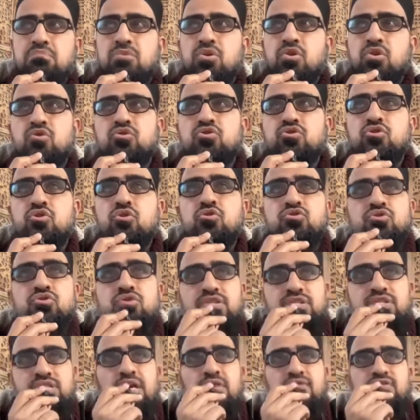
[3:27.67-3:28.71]
Because you go into
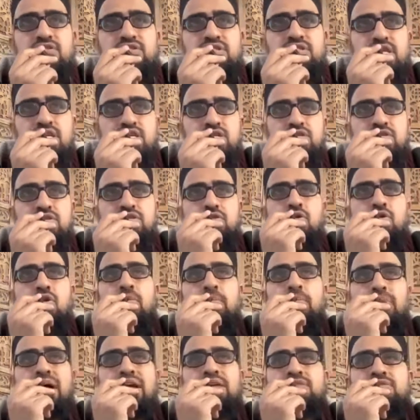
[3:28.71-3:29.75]
the service station to go
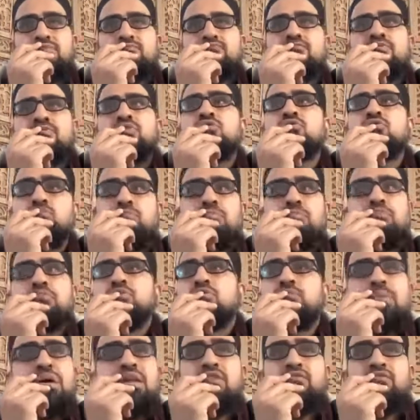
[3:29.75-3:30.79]
and buy something,
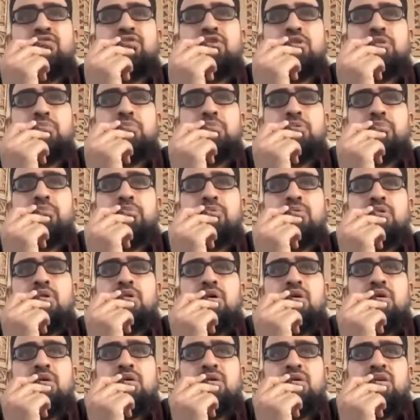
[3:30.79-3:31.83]
you benefiting people.
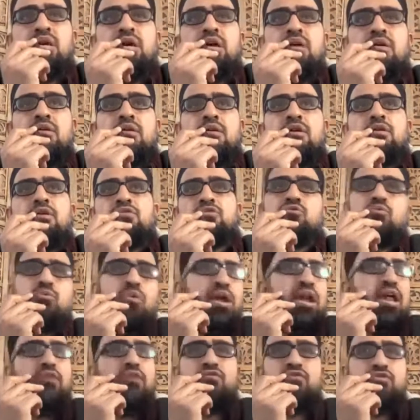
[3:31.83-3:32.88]
Yeah,
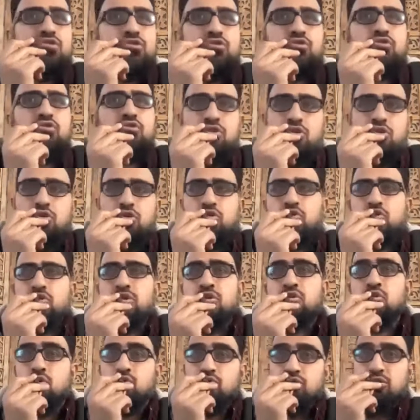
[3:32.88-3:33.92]
wherever you do,
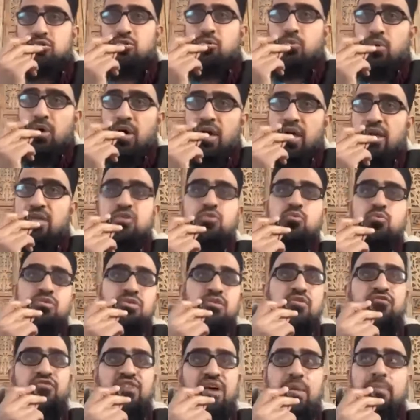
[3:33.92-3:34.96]
you're going to work, you're with
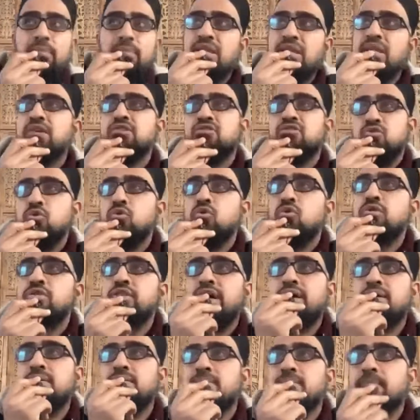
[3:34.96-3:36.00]
your family, it's all
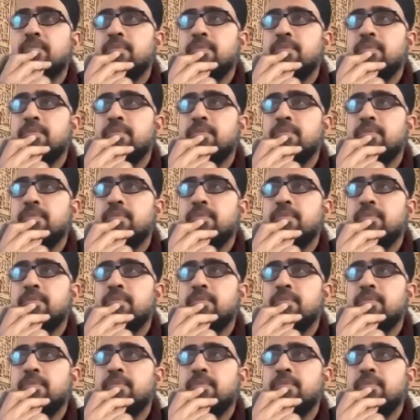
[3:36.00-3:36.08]
that.